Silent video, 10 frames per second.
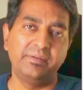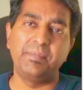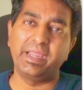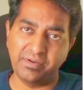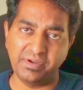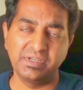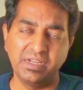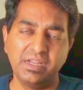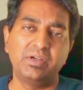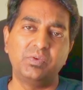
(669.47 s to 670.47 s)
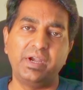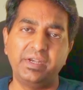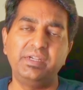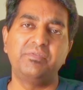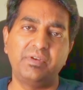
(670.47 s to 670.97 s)
MAC address to
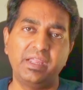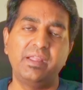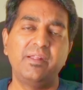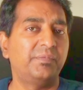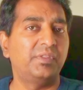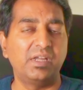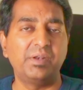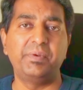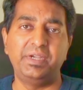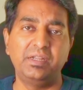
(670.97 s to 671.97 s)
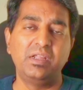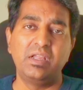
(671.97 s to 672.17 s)
identify the culprit